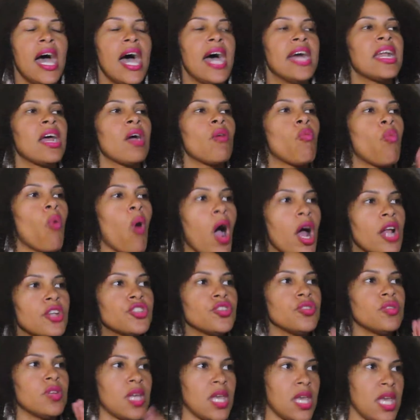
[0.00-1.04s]
And I want
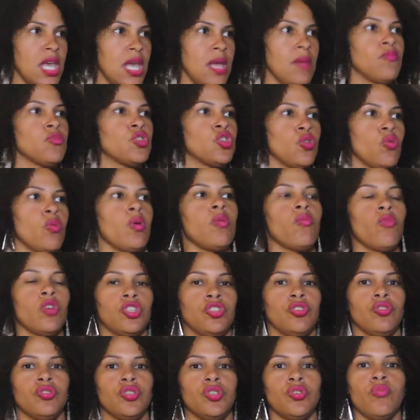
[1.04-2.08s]
you to keep doing what
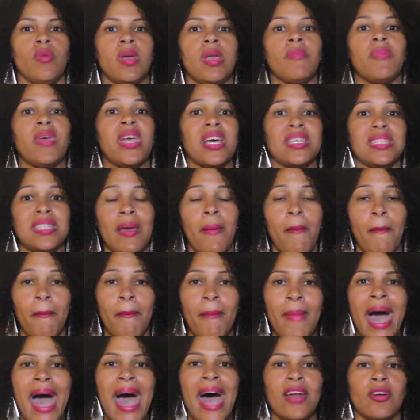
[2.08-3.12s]
you're doing because it
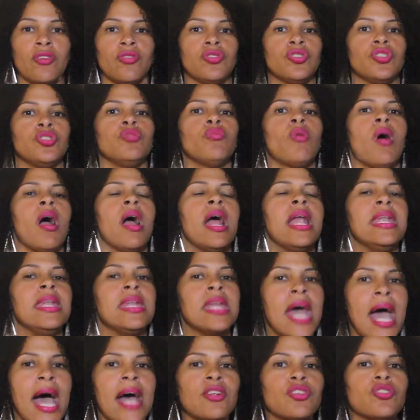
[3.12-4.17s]
matters. You are a
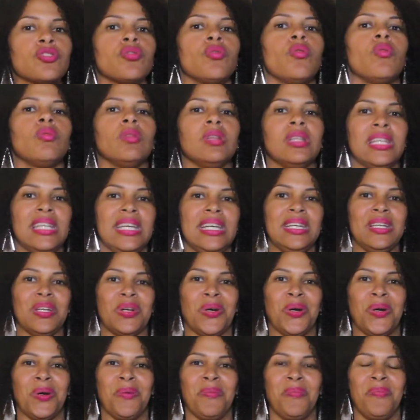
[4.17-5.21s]
natural
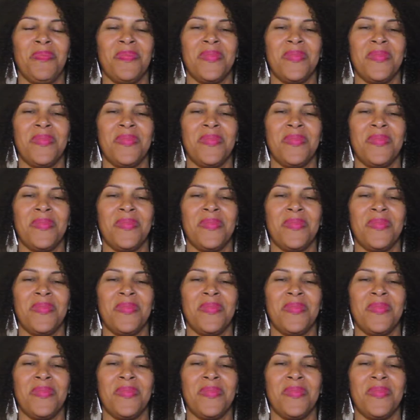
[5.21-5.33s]
leader.